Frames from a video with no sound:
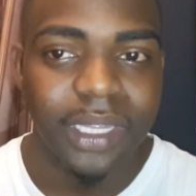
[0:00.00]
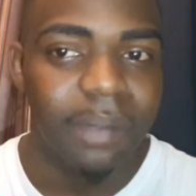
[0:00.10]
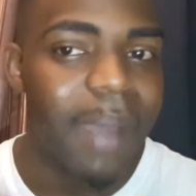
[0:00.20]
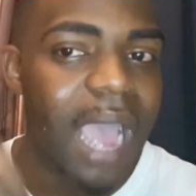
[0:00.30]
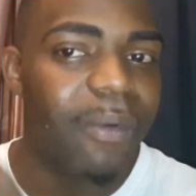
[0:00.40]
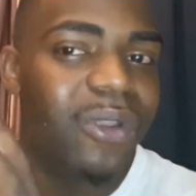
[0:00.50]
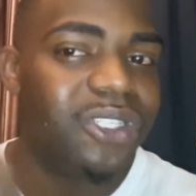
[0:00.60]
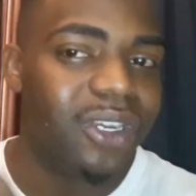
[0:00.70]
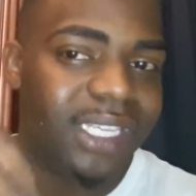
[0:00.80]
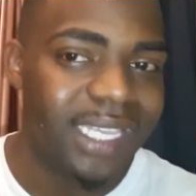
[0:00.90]
The Bible
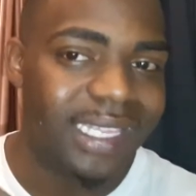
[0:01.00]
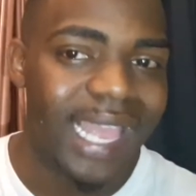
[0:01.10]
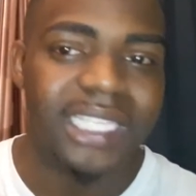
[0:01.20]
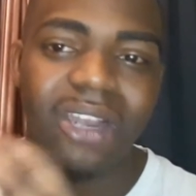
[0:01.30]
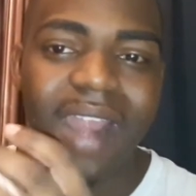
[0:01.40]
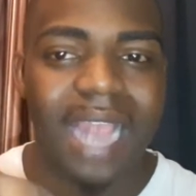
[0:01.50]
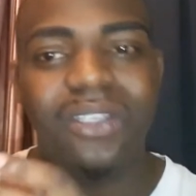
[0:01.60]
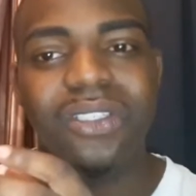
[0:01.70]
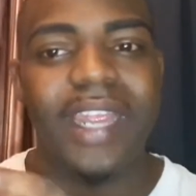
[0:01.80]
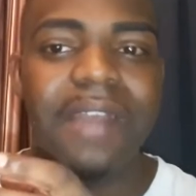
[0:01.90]
is our key. That's our
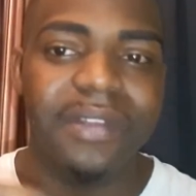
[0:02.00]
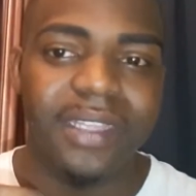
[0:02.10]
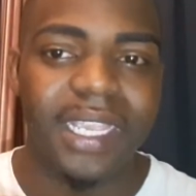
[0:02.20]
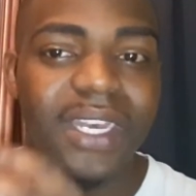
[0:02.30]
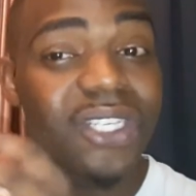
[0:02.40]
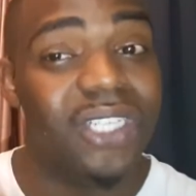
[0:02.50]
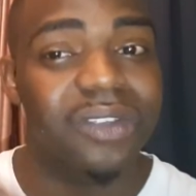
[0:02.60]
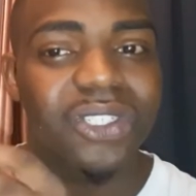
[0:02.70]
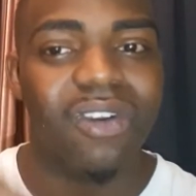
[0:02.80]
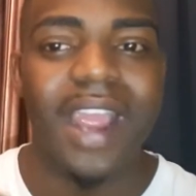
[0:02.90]
answer to everything. It is
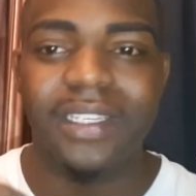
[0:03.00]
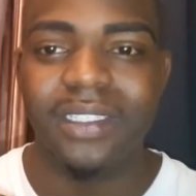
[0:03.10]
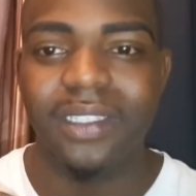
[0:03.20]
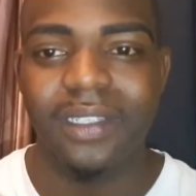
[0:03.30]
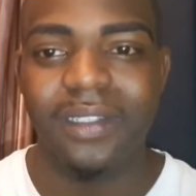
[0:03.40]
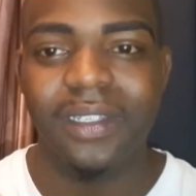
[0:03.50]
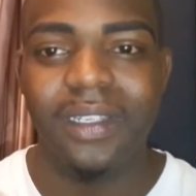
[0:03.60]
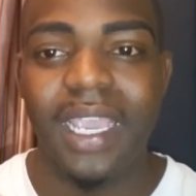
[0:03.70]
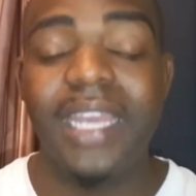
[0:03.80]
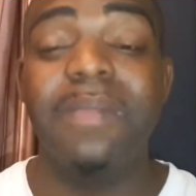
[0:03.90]
Jesus Christ.
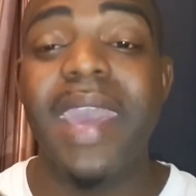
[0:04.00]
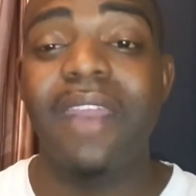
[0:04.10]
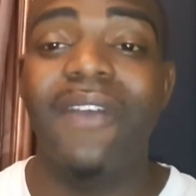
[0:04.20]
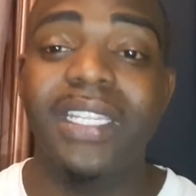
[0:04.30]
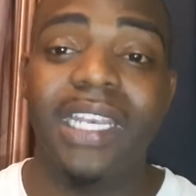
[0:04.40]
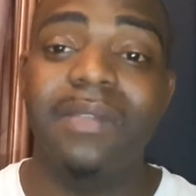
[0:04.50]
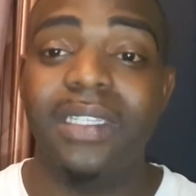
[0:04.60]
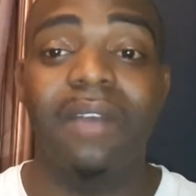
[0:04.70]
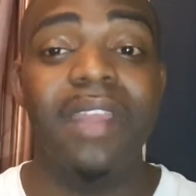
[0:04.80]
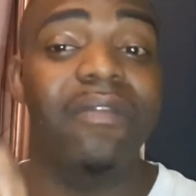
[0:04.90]
And he manifested
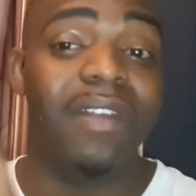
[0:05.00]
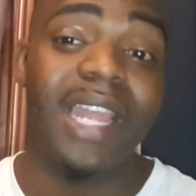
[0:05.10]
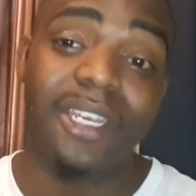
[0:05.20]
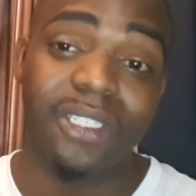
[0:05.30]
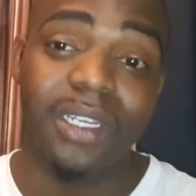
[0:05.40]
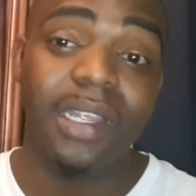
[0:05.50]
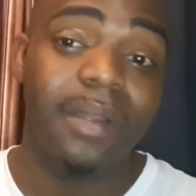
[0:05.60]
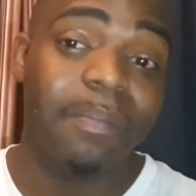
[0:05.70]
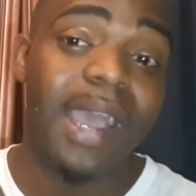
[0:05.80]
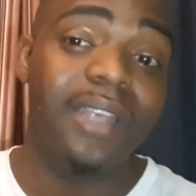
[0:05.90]
himself in flesh
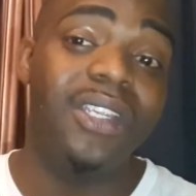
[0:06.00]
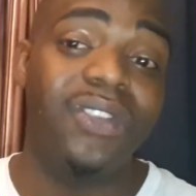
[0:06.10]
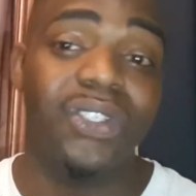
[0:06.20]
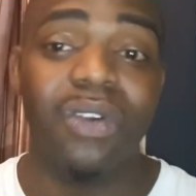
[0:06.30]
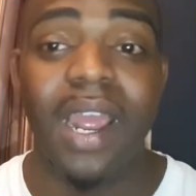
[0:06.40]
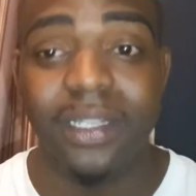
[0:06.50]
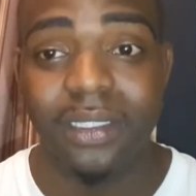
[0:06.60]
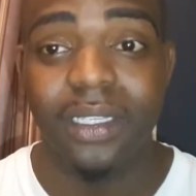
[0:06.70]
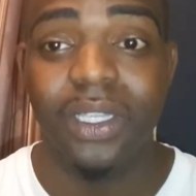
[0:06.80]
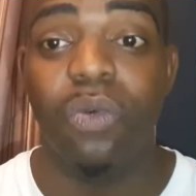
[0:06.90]
by Jesus
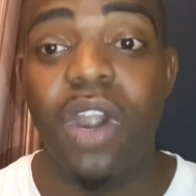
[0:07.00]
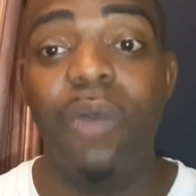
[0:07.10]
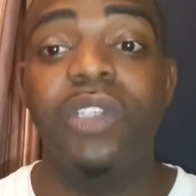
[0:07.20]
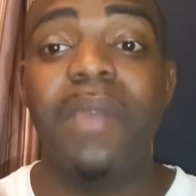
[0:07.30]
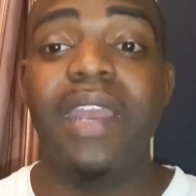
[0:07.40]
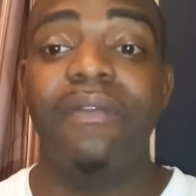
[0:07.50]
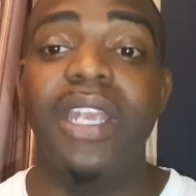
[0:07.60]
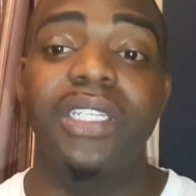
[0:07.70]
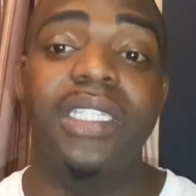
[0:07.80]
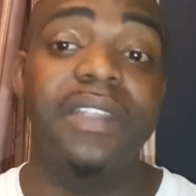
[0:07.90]
Christ. The Word was
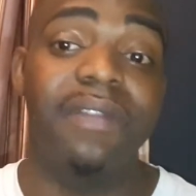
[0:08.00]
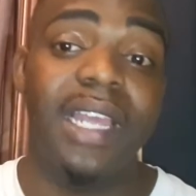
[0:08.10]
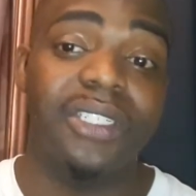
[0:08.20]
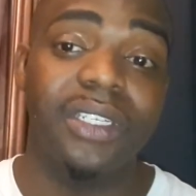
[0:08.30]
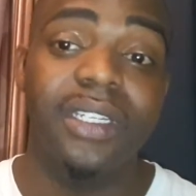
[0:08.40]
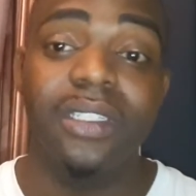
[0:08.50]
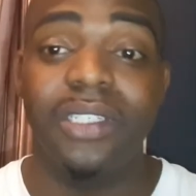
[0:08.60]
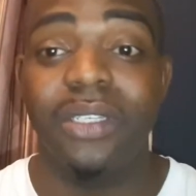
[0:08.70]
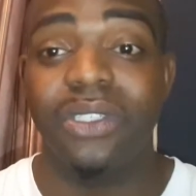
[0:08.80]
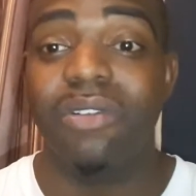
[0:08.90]
manifested to flesh,
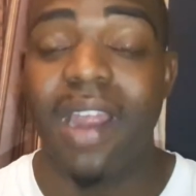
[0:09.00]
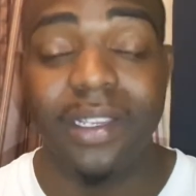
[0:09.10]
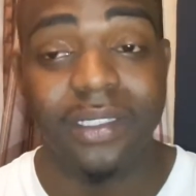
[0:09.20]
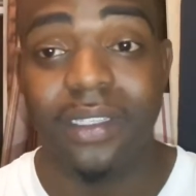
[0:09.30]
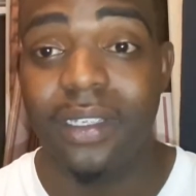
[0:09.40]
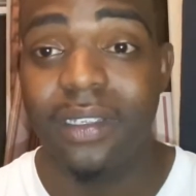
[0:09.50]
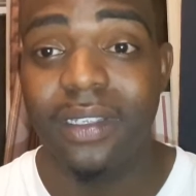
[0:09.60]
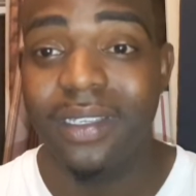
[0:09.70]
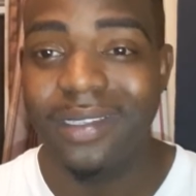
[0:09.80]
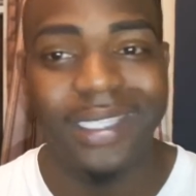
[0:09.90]
Jesus Christ.
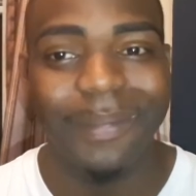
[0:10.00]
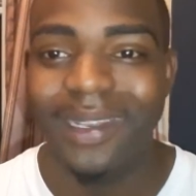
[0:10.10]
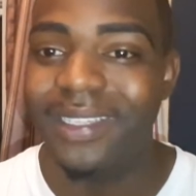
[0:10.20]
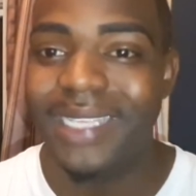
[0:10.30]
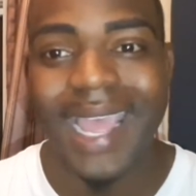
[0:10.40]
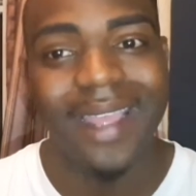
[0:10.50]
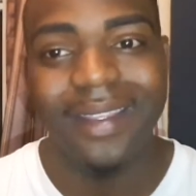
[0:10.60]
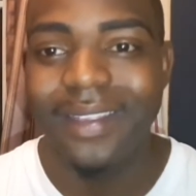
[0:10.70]
Simple as that.